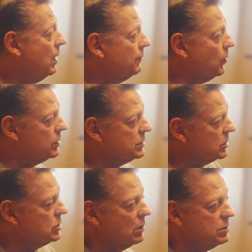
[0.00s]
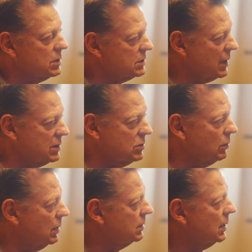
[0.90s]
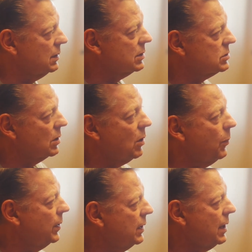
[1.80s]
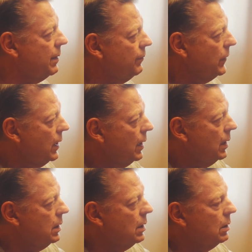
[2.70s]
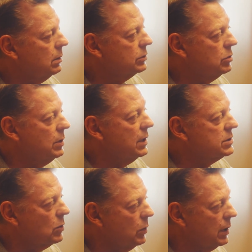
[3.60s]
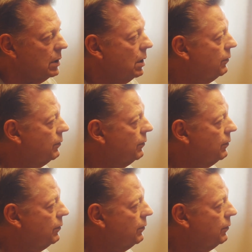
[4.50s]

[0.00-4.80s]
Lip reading: Force the church that's not doing anything, that's opening up, 2 days a week.